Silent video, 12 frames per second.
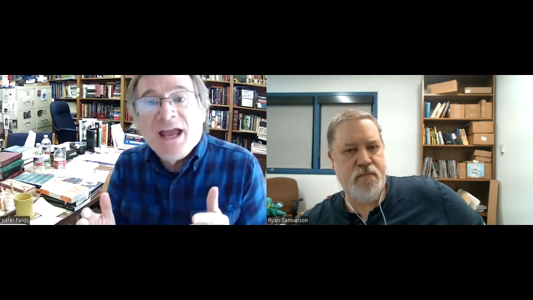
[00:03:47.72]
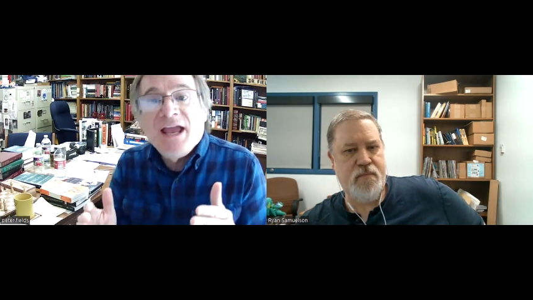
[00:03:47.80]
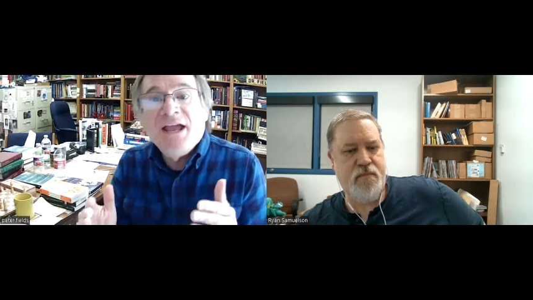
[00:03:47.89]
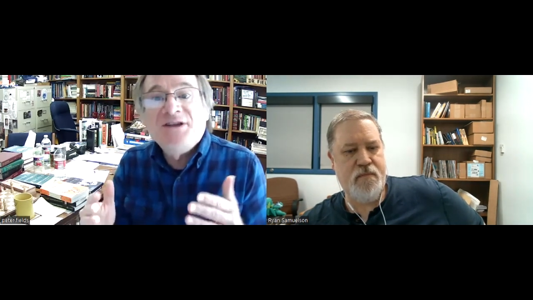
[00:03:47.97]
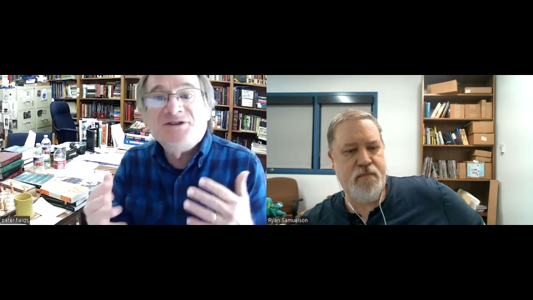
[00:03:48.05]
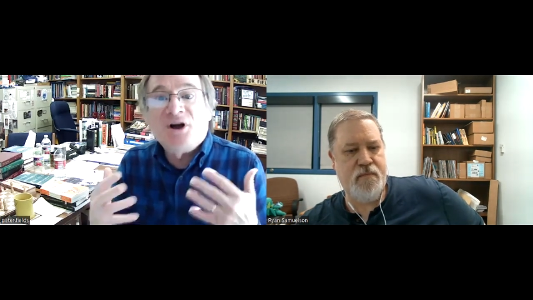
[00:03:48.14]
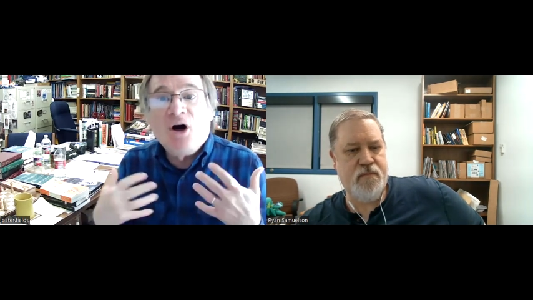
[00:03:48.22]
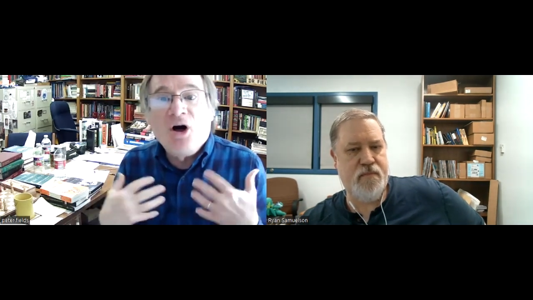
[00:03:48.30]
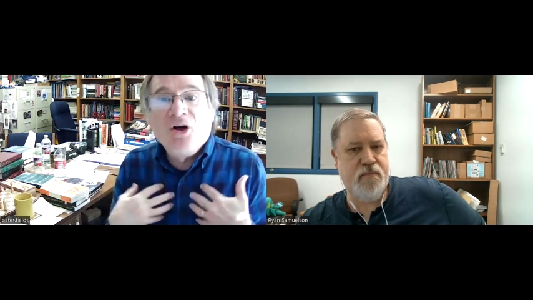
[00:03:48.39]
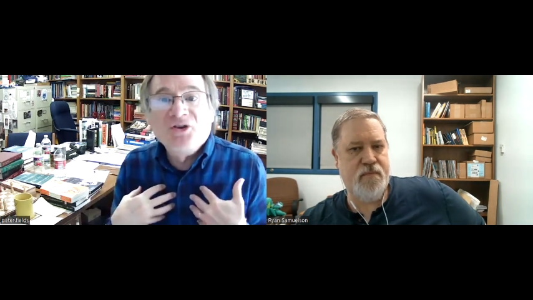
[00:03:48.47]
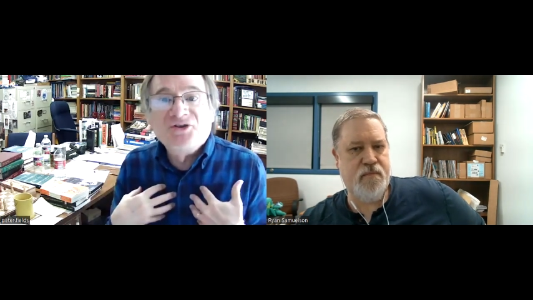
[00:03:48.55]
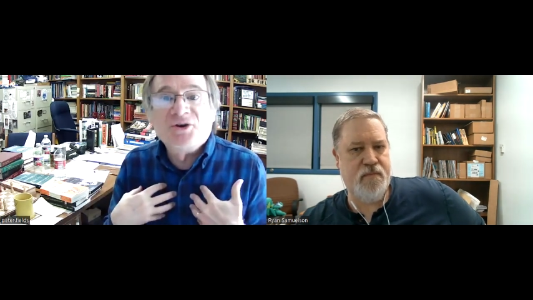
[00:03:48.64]
Speaker 1: it's
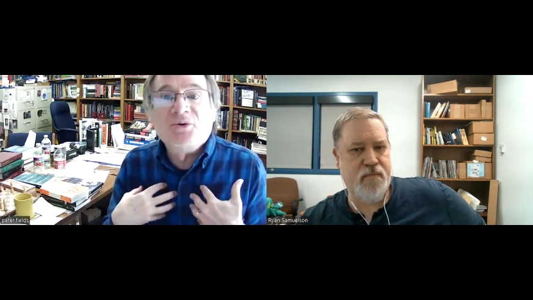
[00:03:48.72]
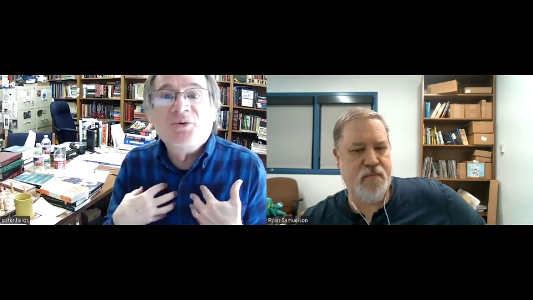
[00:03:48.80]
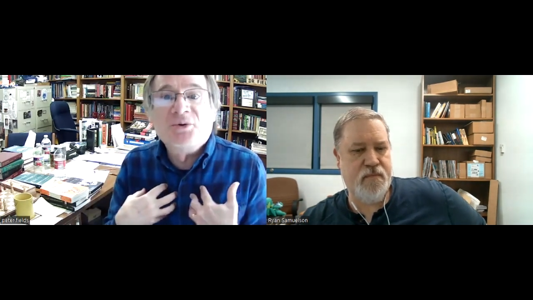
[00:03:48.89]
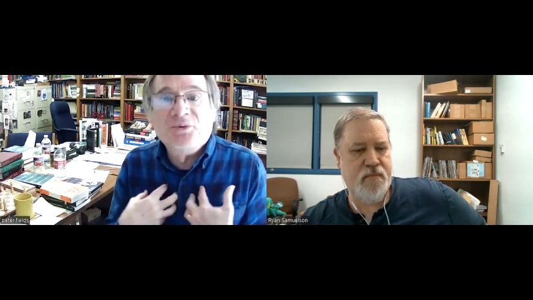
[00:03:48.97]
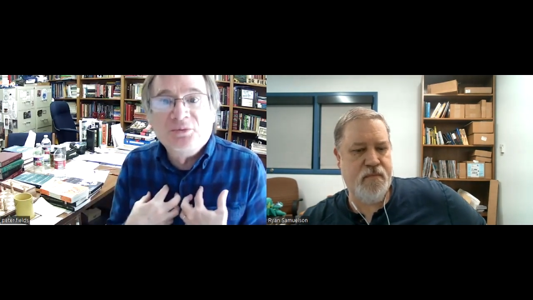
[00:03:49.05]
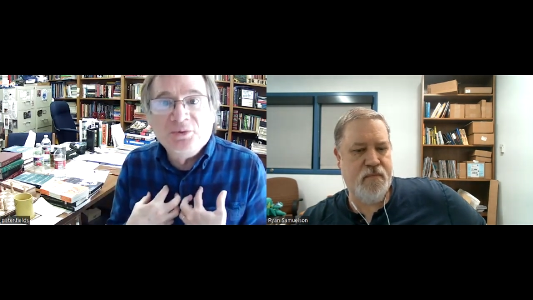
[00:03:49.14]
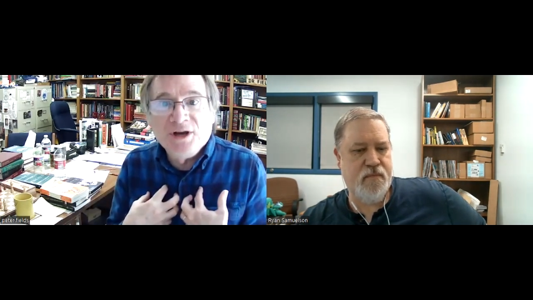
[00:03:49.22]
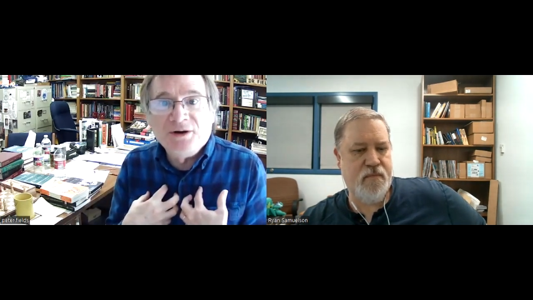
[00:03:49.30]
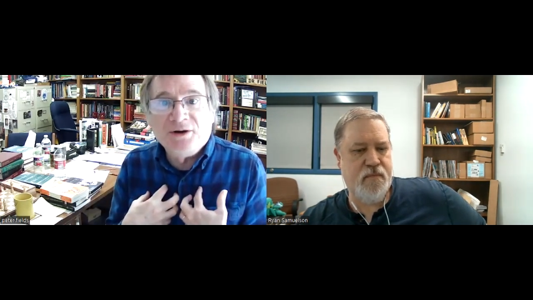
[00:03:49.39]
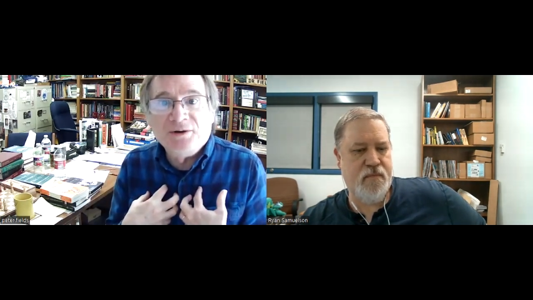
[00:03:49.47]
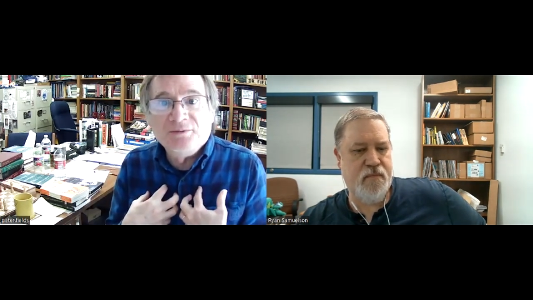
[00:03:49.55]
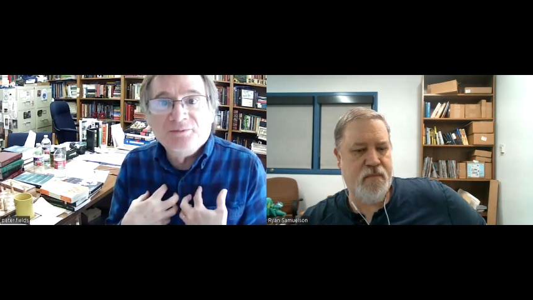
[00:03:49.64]
also the
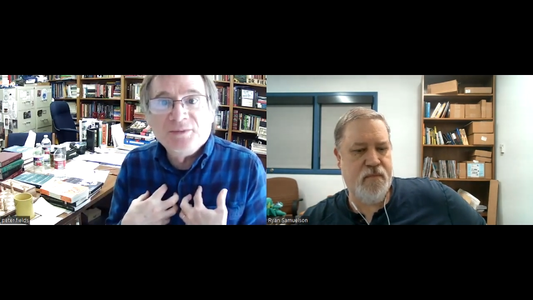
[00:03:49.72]
reader.